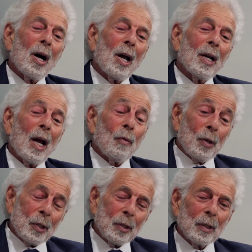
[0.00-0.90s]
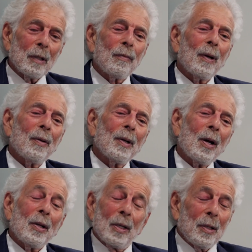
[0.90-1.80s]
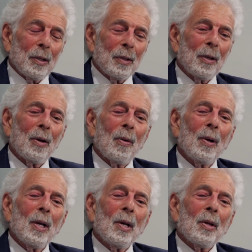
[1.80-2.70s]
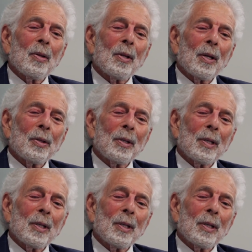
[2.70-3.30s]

And I recently found out, and didn't know, that the